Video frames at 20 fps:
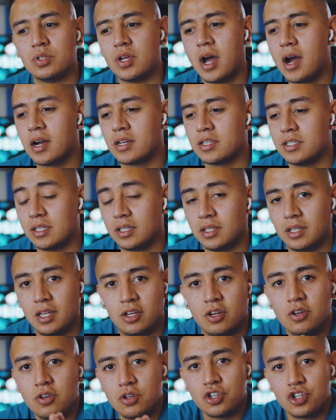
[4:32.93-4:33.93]
toxic
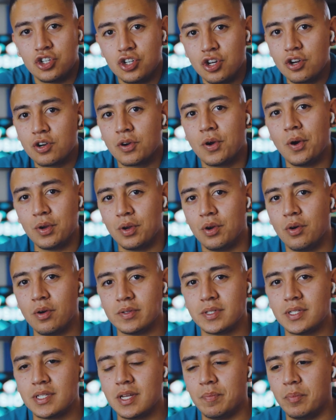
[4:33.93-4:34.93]
that you should go your
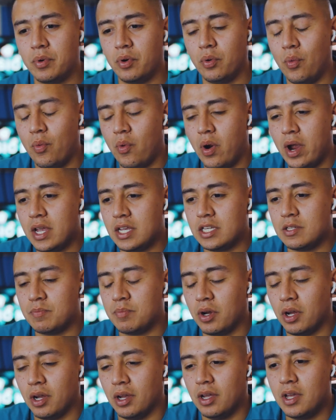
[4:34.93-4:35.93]
own separate ways,
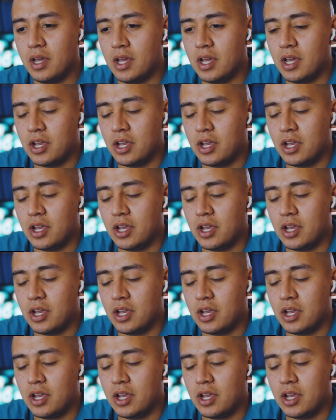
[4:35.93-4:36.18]
but